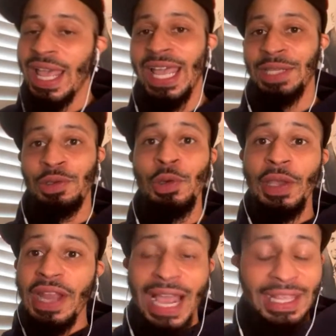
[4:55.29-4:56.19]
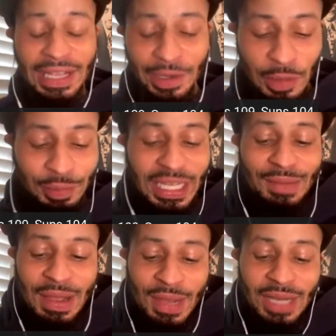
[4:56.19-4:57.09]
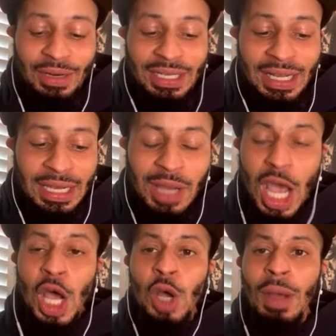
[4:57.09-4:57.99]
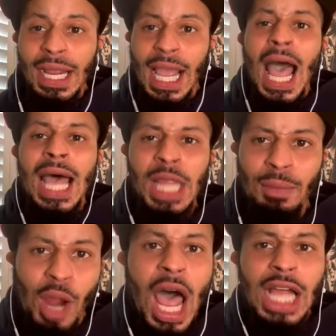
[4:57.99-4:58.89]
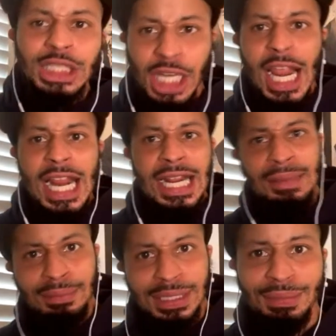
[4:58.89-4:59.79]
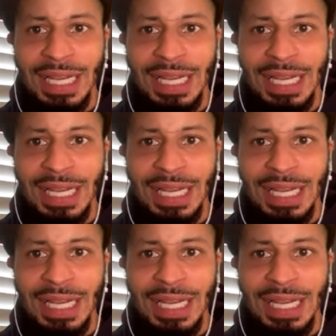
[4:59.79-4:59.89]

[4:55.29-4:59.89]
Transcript: And I can hear the play in my mind right now. Oh my God, LeBron James!